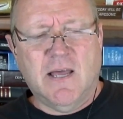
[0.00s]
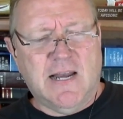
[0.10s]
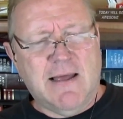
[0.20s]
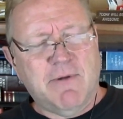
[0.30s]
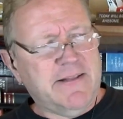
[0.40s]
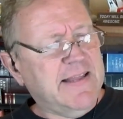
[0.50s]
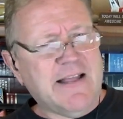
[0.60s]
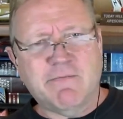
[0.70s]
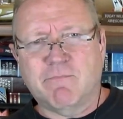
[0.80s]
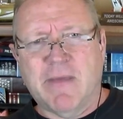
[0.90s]
And I'm like,
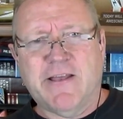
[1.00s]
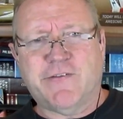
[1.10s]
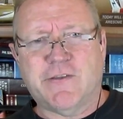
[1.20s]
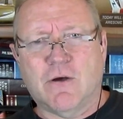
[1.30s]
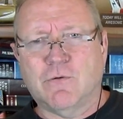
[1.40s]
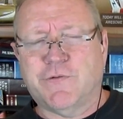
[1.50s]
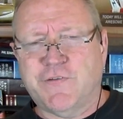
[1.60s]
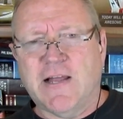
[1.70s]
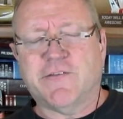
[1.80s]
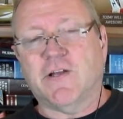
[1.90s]
that makes no
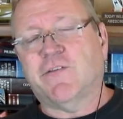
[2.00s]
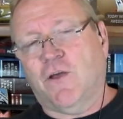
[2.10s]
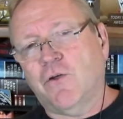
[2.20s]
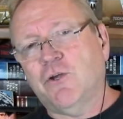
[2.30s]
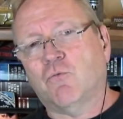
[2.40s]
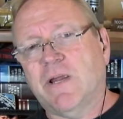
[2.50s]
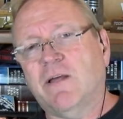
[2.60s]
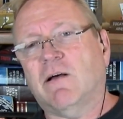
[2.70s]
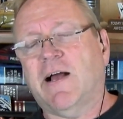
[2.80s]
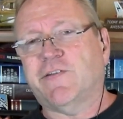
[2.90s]
sense until you
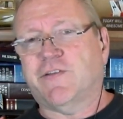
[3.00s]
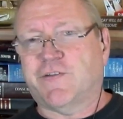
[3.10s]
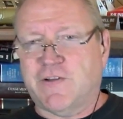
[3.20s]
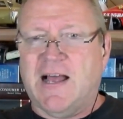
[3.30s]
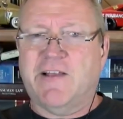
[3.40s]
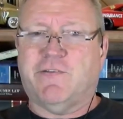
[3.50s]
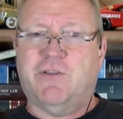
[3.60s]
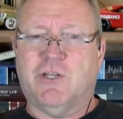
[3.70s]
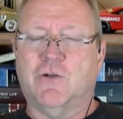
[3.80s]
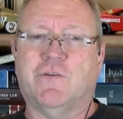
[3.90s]
realize the size
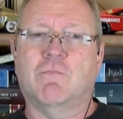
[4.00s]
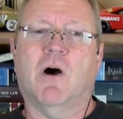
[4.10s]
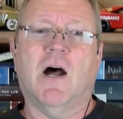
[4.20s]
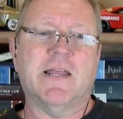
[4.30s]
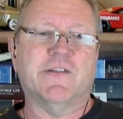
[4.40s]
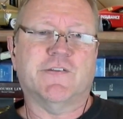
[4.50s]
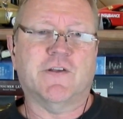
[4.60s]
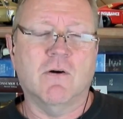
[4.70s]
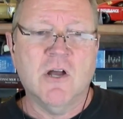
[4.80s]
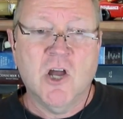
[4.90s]
of the YouTube audience.
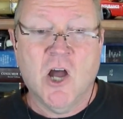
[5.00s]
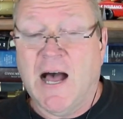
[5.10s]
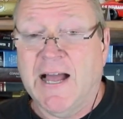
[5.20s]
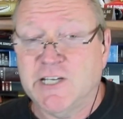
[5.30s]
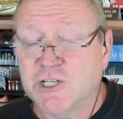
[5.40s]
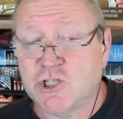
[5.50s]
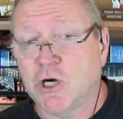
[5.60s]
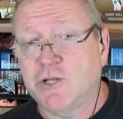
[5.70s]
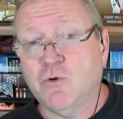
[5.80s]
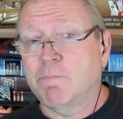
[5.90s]
So I just
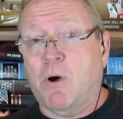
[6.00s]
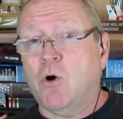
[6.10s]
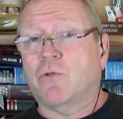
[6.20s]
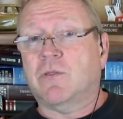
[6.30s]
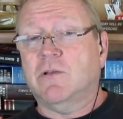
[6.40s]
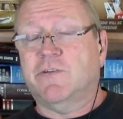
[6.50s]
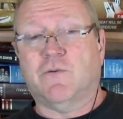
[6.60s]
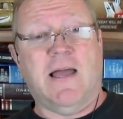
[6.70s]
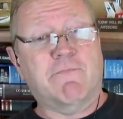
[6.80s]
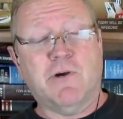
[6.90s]
started doing both.
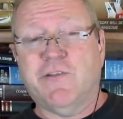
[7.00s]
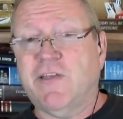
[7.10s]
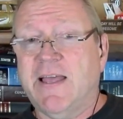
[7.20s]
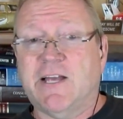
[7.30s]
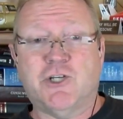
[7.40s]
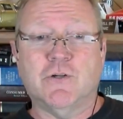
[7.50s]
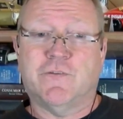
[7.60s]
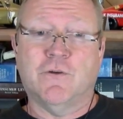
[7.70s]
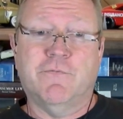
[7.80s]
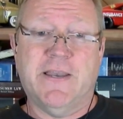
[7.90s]
So every day I
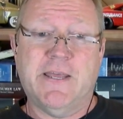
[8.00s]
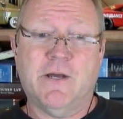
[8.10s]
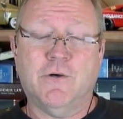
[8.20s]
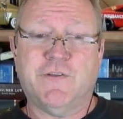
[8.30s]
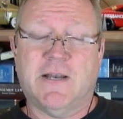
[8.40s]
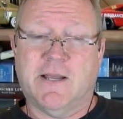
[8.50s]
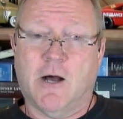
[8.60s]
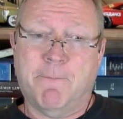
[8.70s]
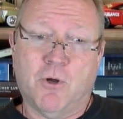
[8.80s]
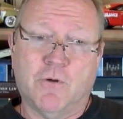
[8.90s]
shoot 2 videos, and I
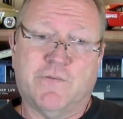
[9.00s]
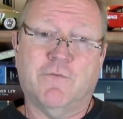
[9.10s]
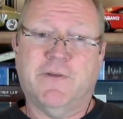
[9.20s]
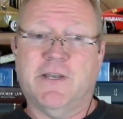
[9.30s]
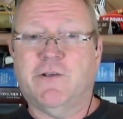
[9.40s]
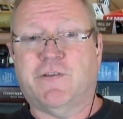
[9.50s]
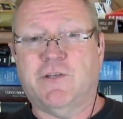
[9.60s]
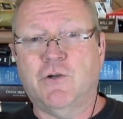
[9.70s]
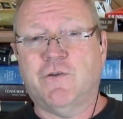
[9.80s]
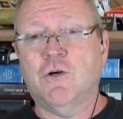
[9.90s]
upload 2 videos to
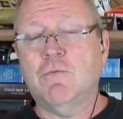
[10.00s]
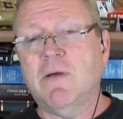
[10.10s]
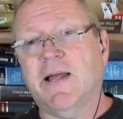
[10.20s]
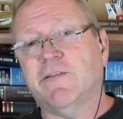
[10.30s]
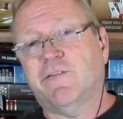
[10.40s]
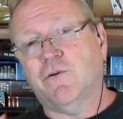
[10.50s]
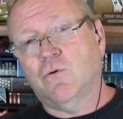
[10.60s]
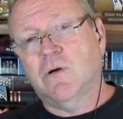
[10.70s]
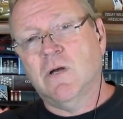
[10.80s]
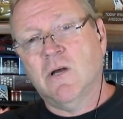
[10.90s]
YouTube and
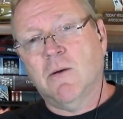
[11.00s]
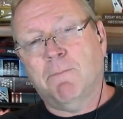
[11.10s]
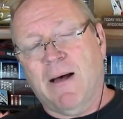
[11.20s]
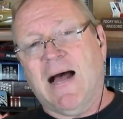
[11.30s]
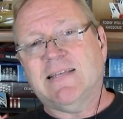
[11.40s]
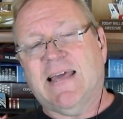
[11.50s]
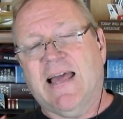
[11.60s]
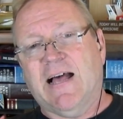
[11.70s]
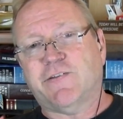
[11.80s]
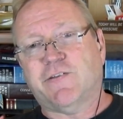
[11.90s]
2
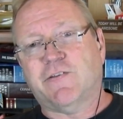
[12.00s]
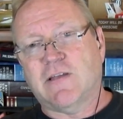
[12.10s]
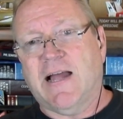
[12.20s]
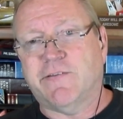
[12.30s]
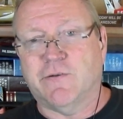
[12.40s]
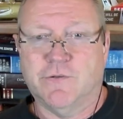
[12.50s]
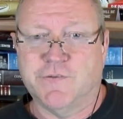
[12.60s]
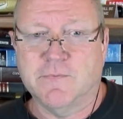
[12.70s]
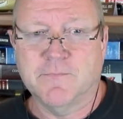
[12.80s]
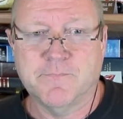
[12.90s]
podcasts to iTunes.